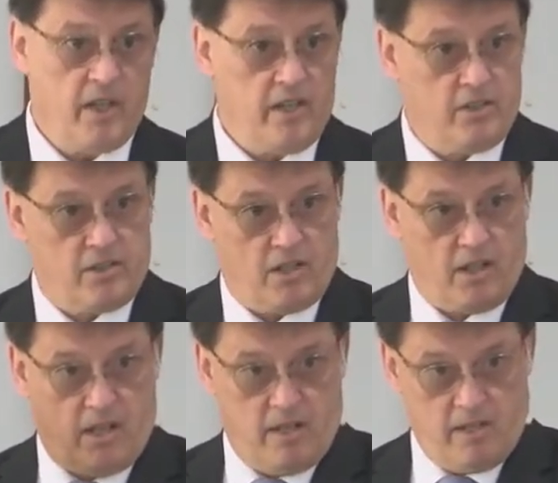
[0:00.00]
It's
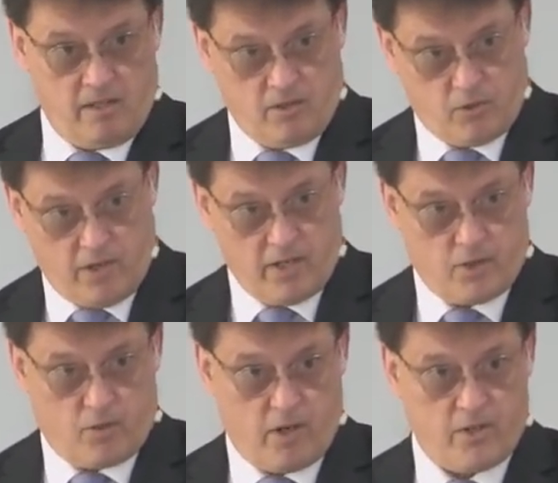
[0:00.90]
a
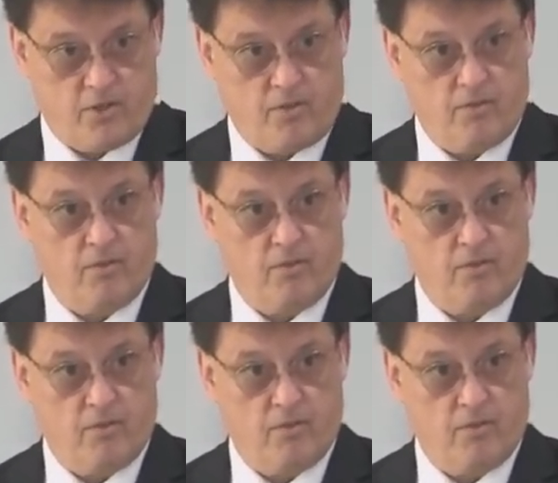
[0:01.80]
transgression.